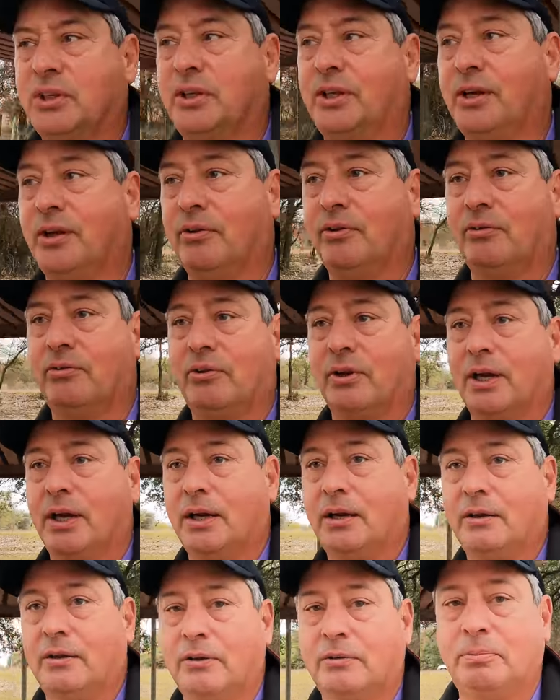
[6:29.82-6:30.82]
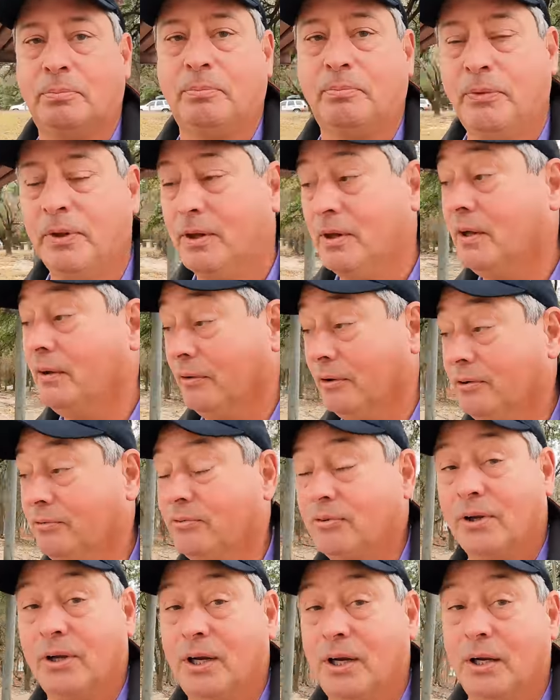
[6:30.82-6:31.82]
see the other side of this.
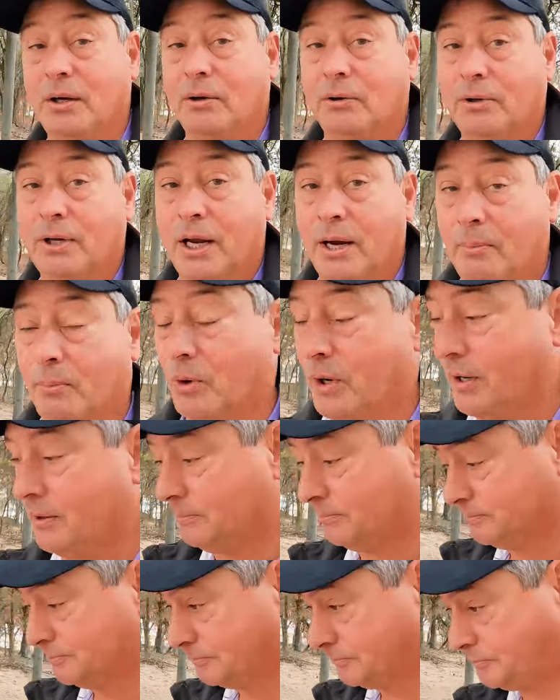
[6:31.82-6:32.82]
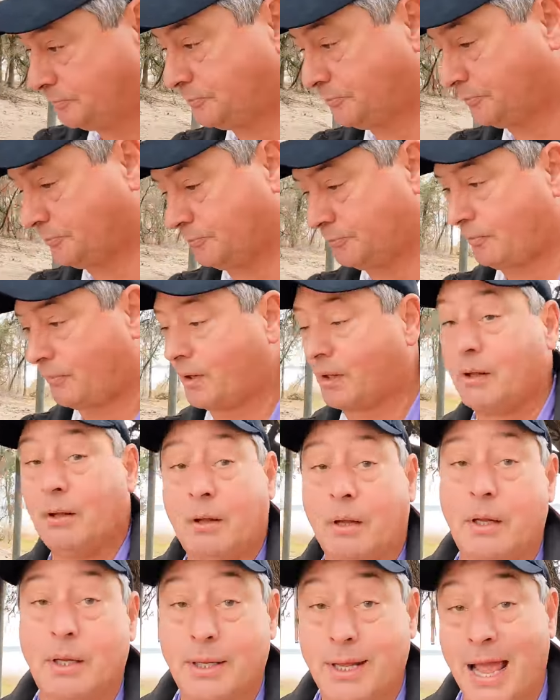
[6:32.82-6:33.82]
This is a neat little campground.
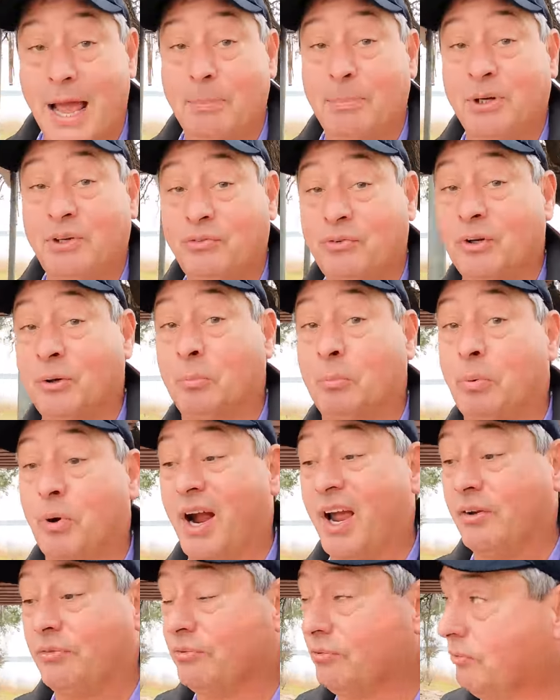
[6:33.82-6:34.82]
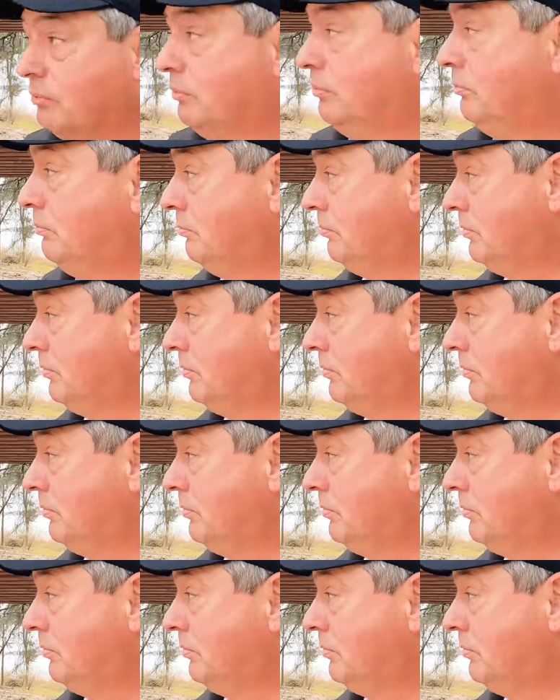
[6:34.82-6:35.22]
Yappy's impressed.